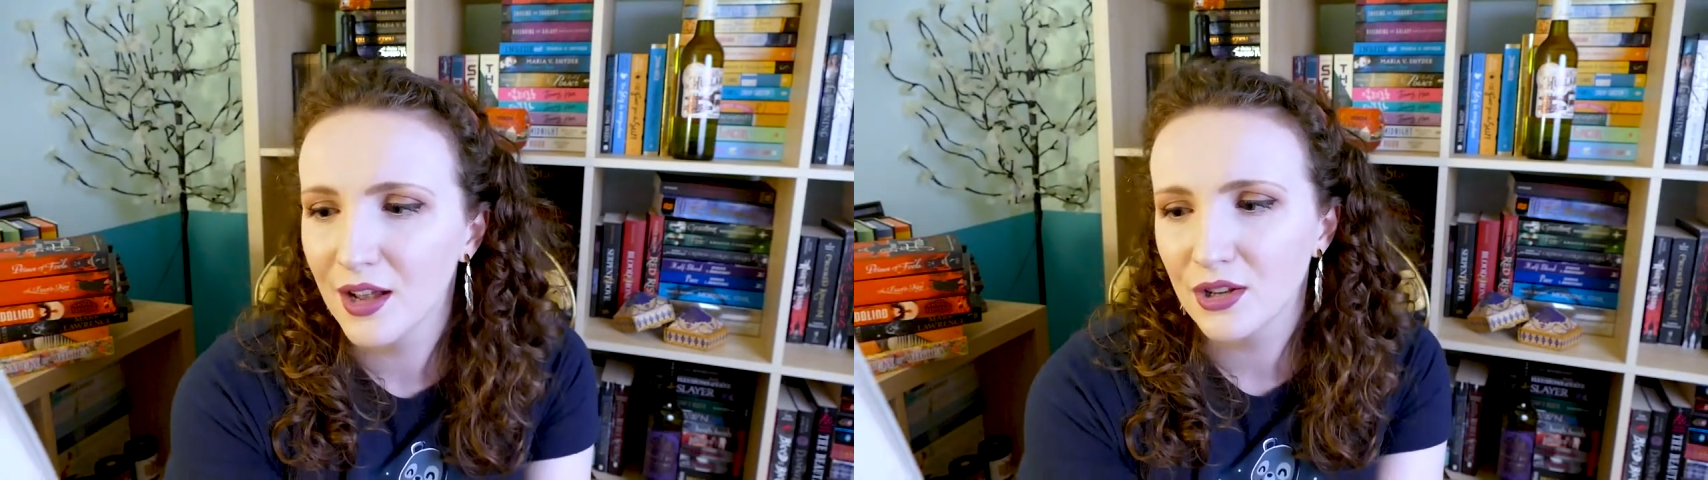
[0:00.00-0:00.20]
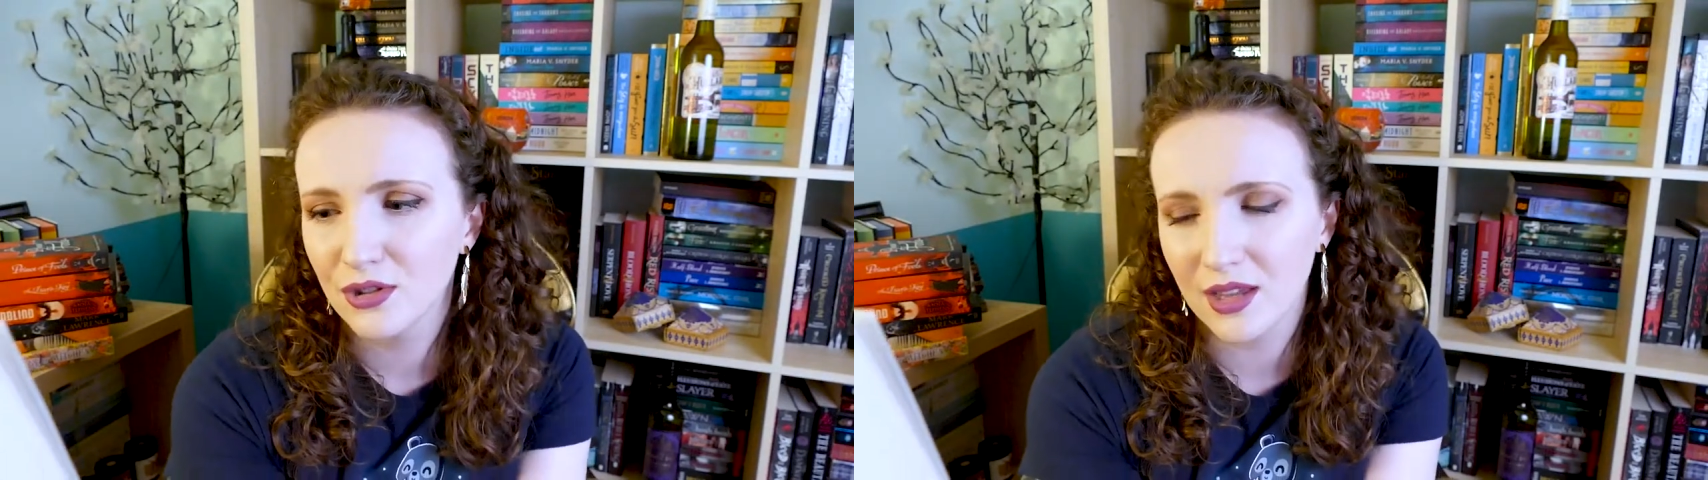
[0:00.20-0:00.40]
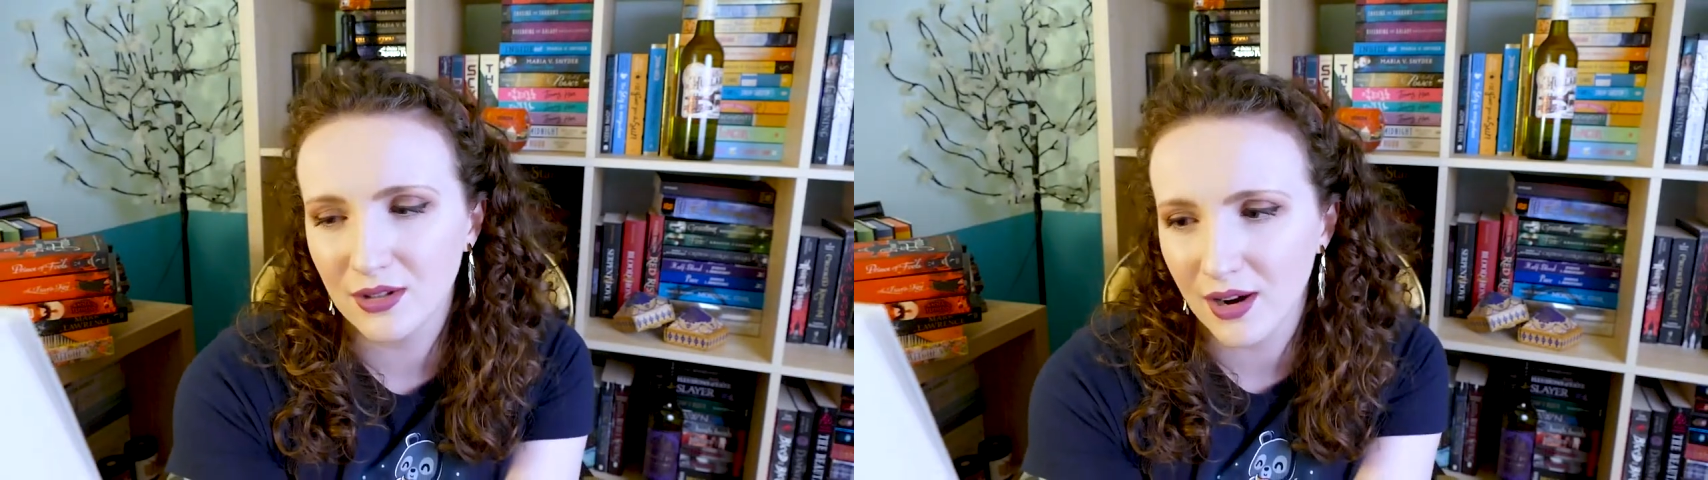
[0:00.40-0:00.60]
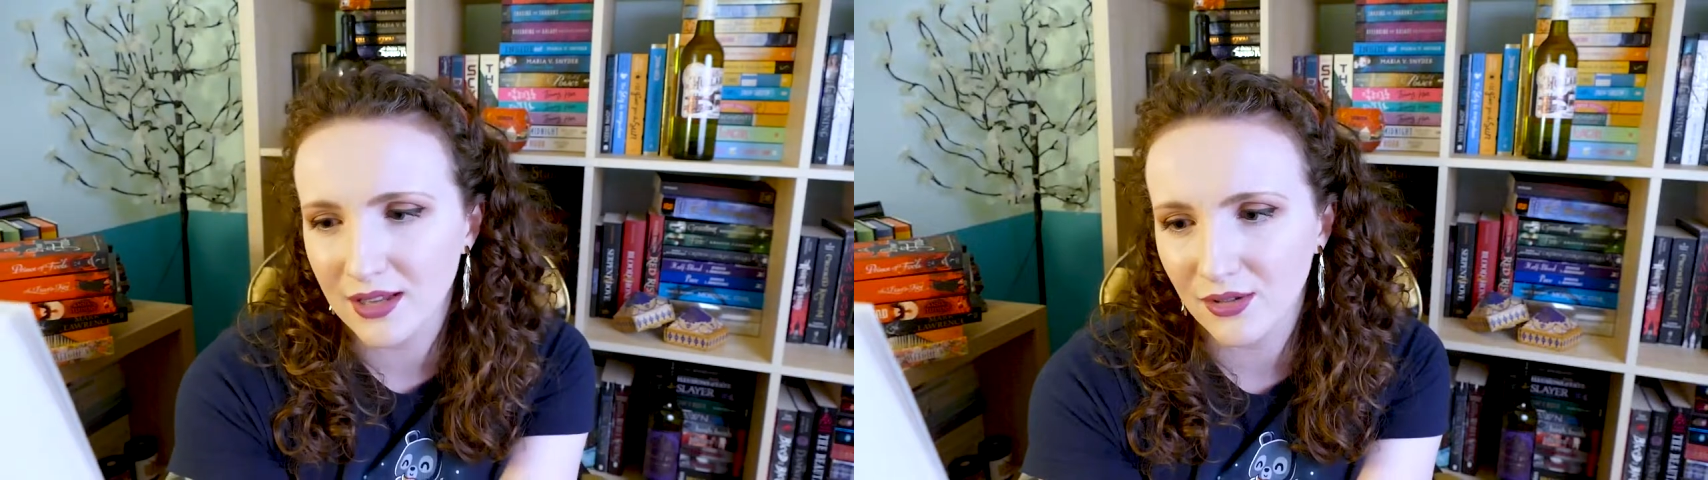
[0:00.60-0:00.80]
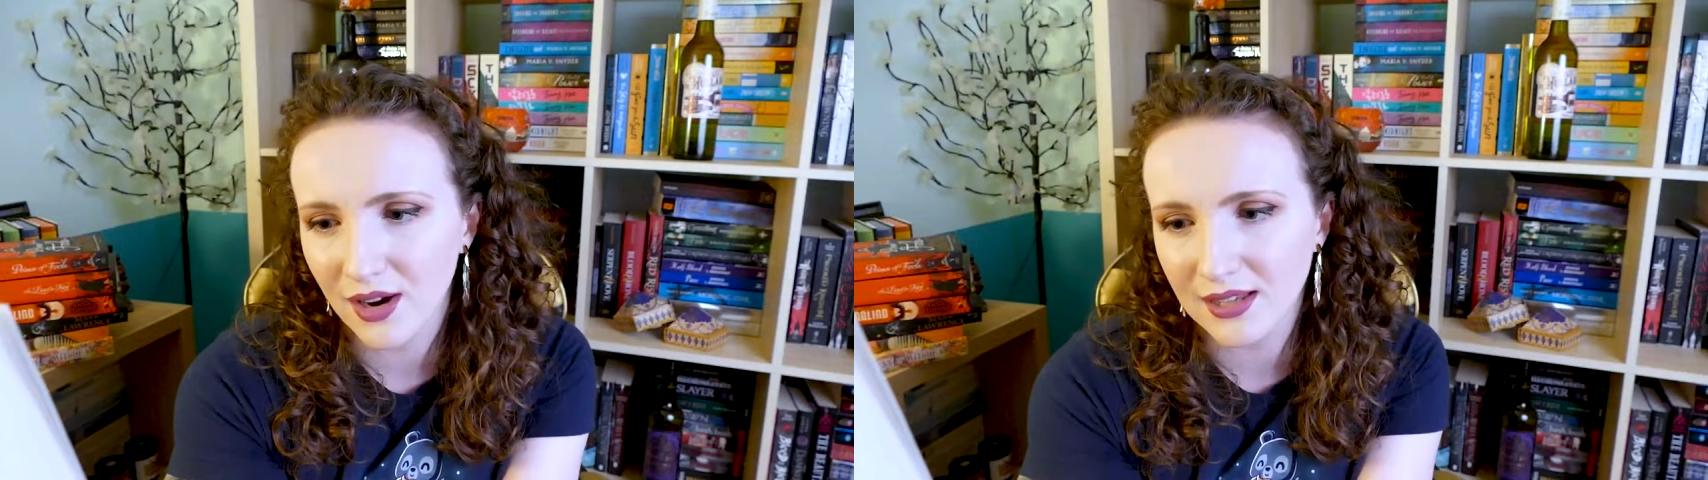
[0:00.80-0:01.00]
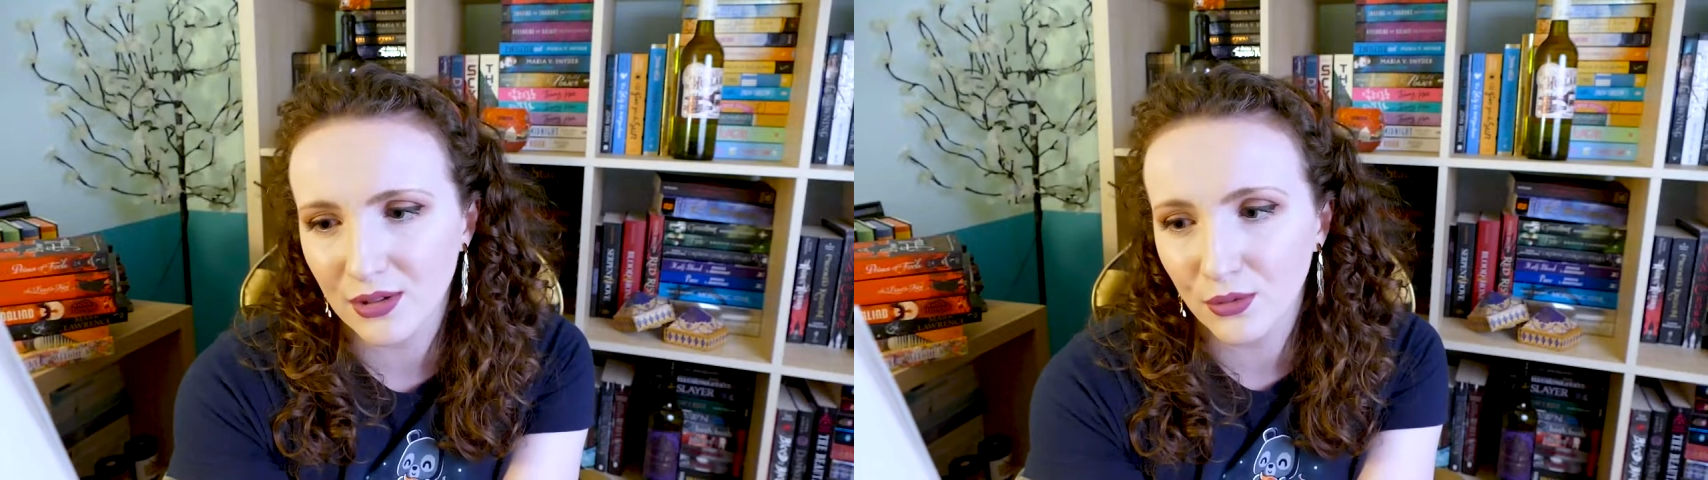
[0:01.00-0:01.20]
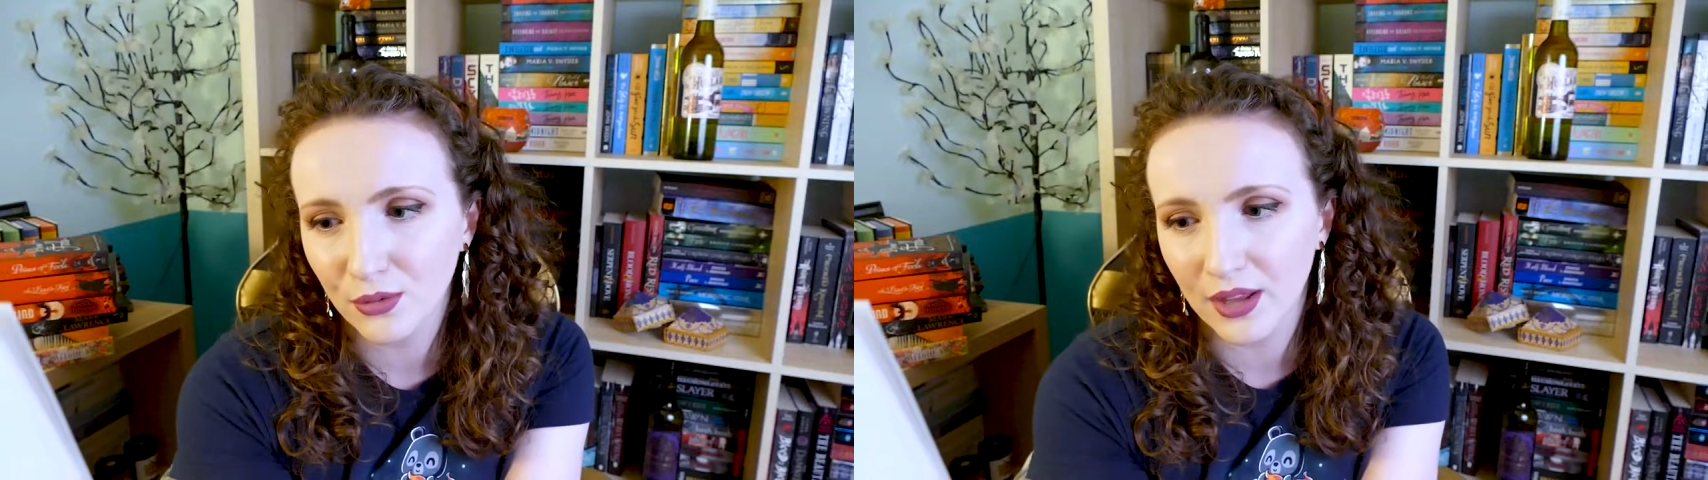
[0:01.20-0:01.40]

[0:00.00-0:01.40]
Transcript: Should they transgress at all,